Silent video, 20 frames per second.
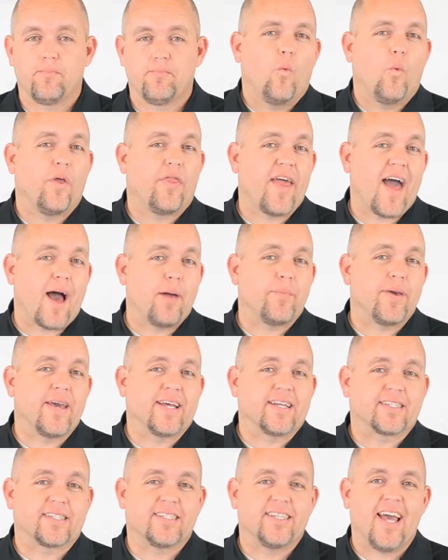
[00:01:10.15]
With that
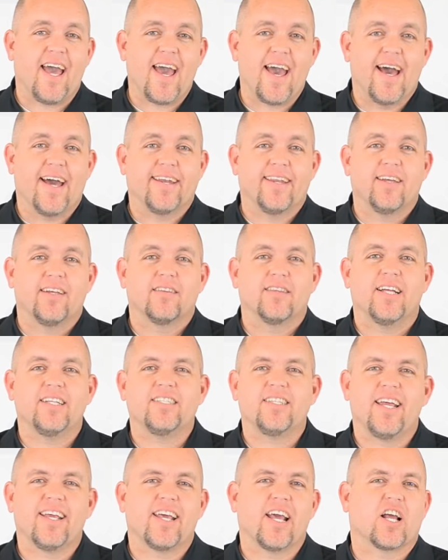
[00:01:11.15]
being said, let's
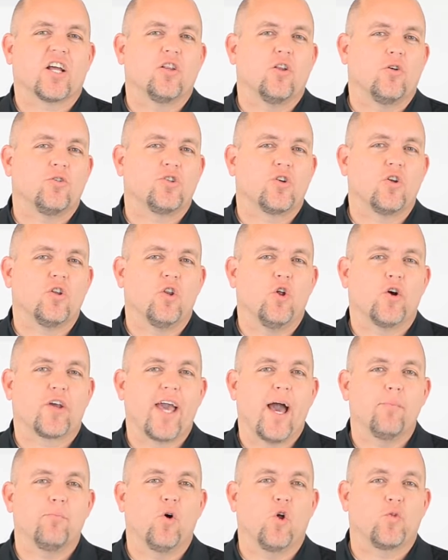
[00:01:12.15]
take a closer look
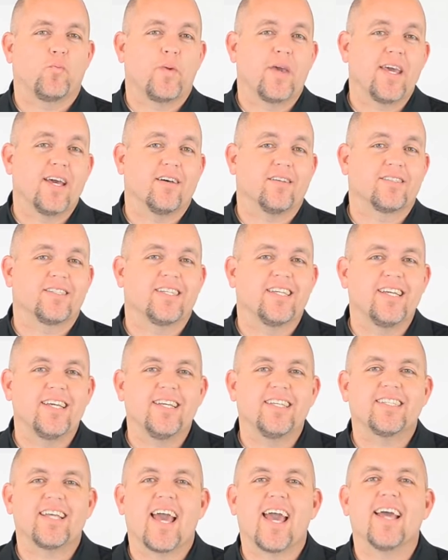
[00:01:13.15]
at both
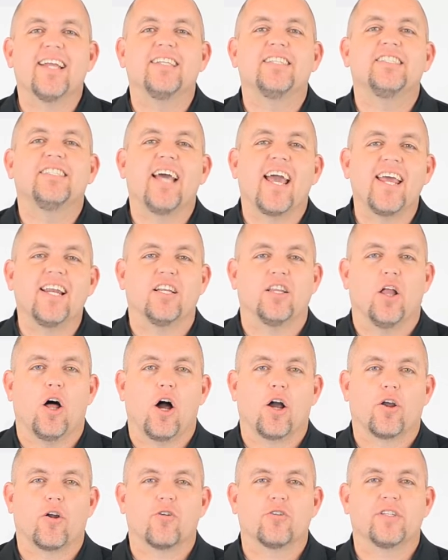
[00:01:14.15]
PLCs and data
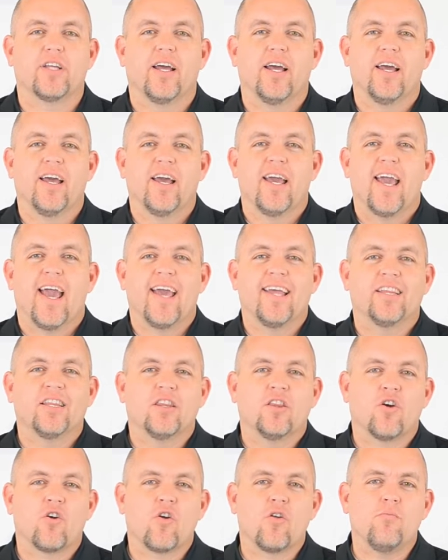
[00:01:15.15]
loggers
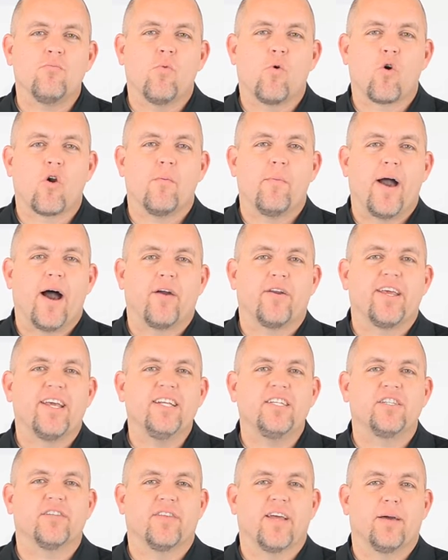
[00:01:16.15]
and learn more about
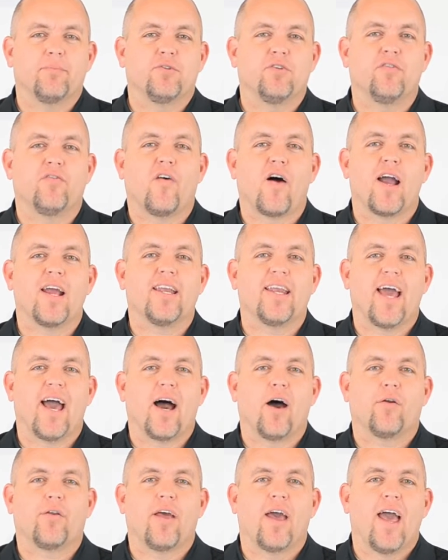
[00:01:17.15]
each of them to find
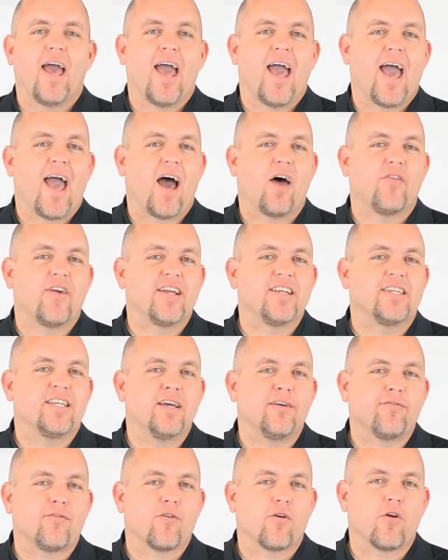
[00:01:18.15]
out how they
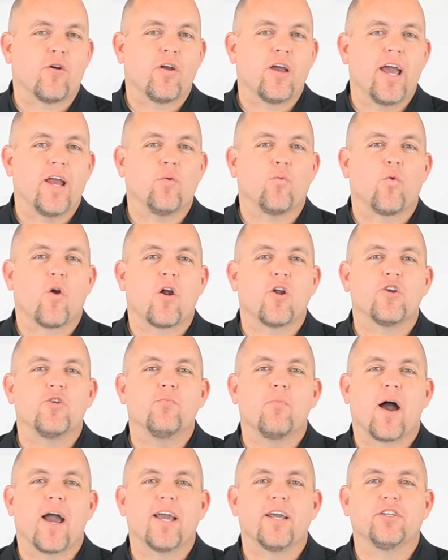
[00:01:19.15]
differ and where you
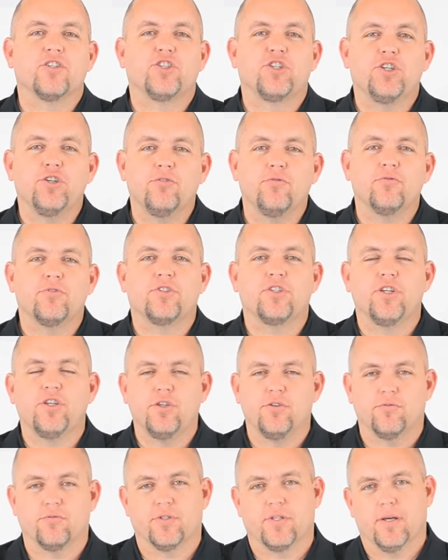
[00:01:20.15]
might choose to
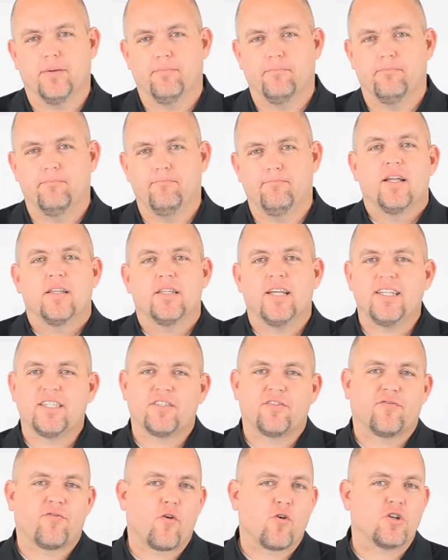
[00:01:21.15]
use them.
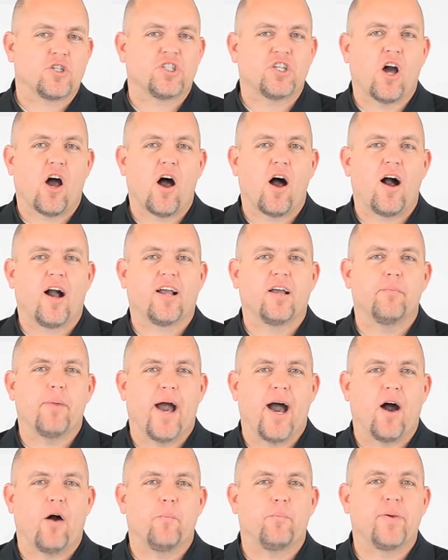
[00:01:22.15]
Let's first talk
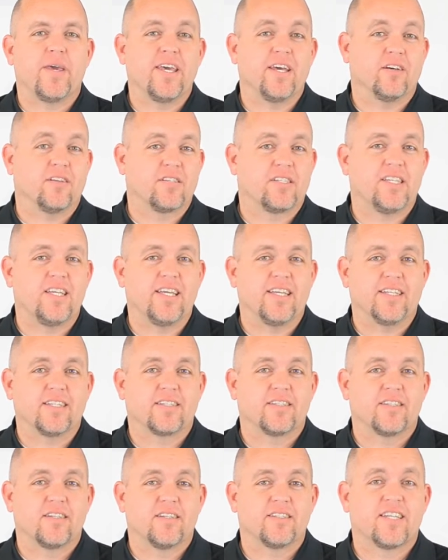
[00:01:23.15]
about
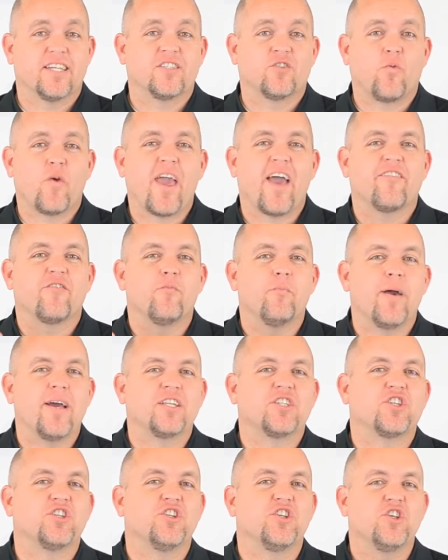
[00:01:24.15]
PLCs, since we have
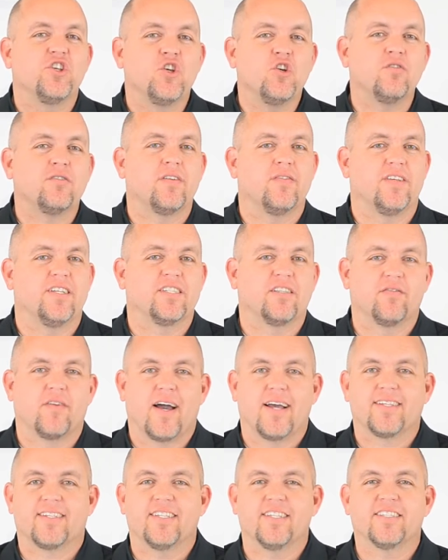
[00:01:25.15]
mentioned the use of these
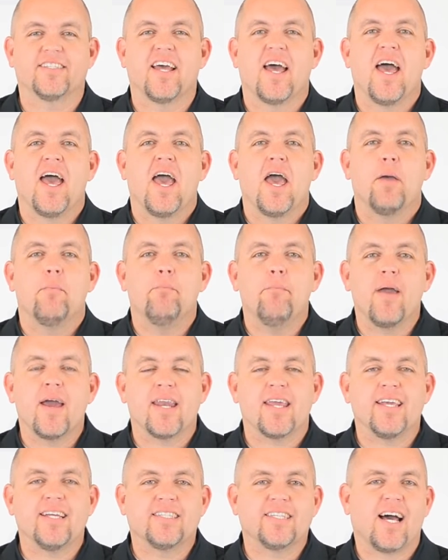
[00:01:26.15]
devices
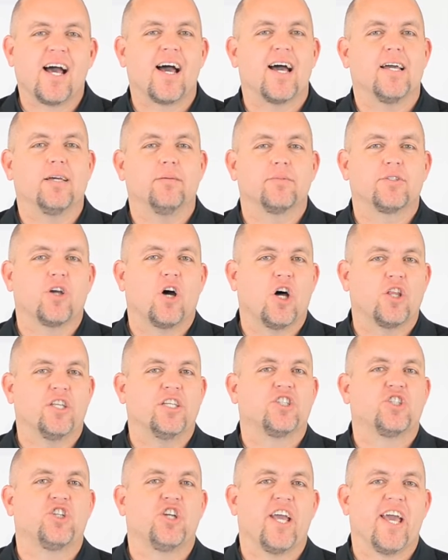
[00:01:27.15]
many times on
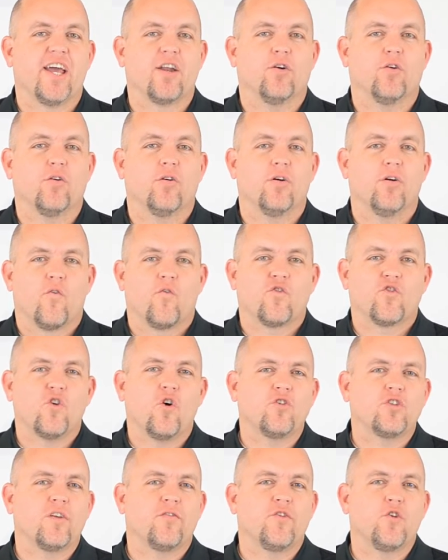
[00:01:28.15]
this channel. For
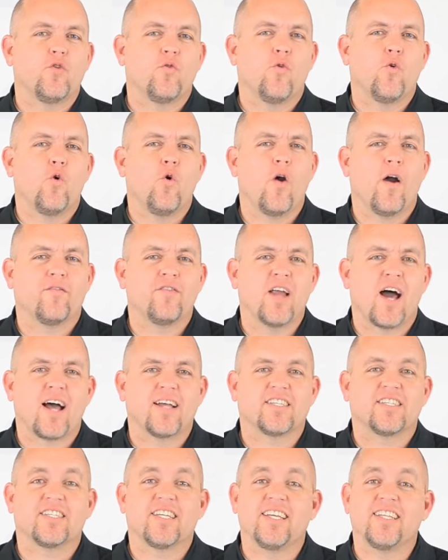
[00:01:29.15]
those of you who have
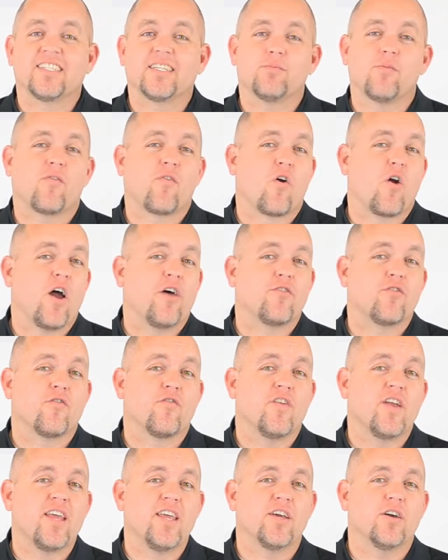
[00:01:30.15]
not seen some of our other
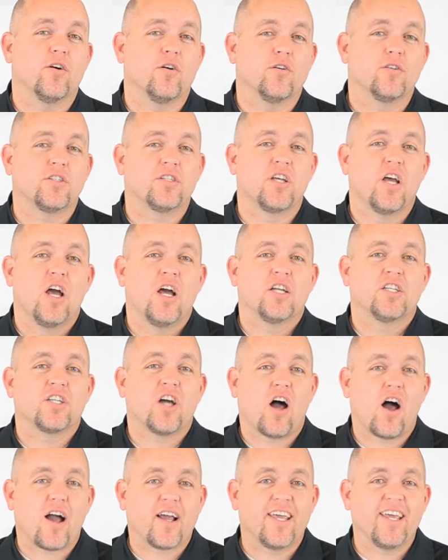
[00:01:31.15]
videos
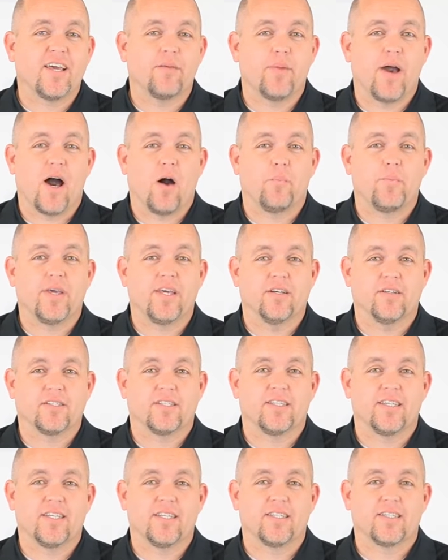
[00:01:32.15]
talking about
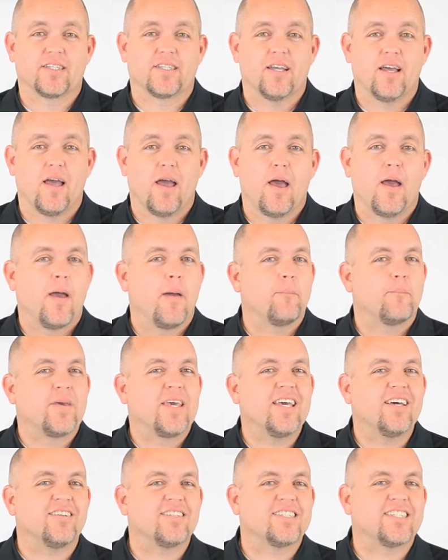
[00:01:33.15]
PLCs,
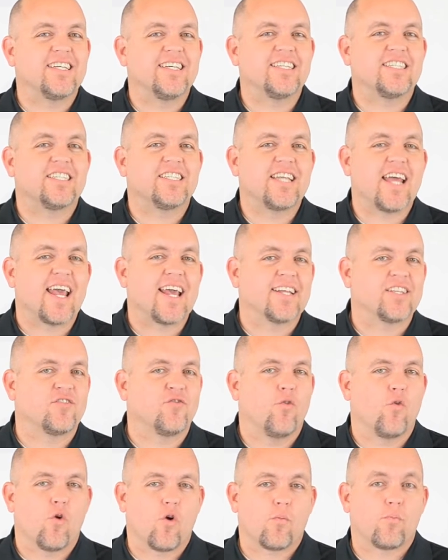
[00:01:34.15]
PLC stands
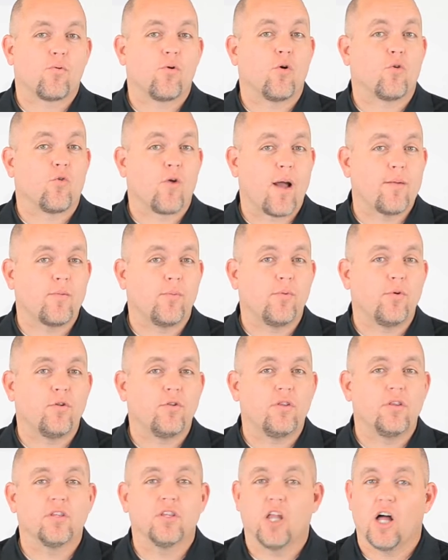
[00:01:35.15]
for
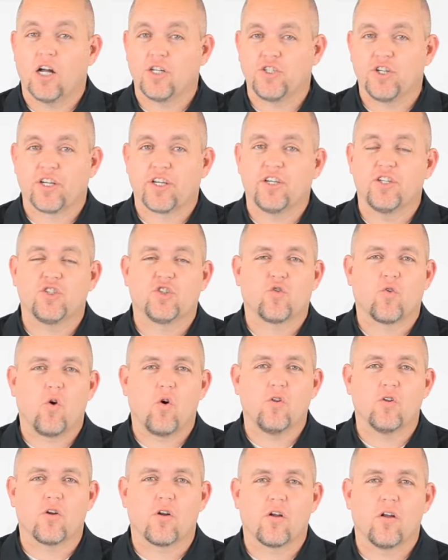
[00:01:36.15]
Programmable Logic
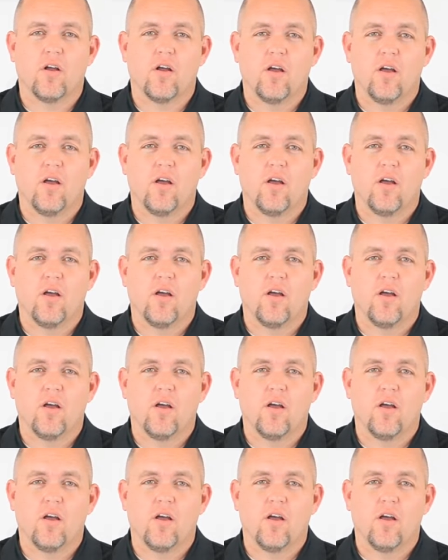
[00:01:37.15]
Controller.